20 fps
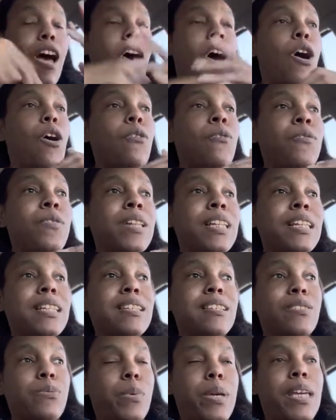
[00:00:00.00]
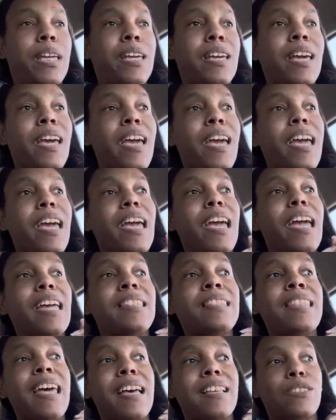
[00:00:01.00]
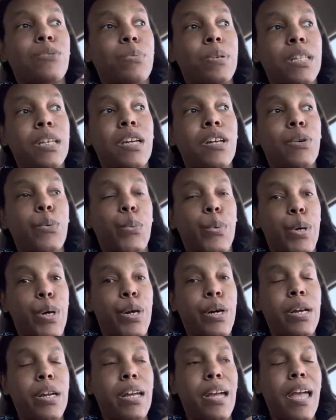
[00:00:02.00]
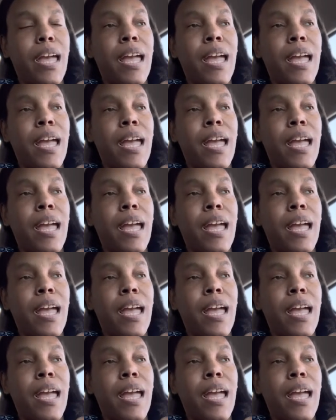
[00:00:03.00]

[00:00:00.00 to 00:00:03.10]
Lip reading: hopefully this week, that's really going to work.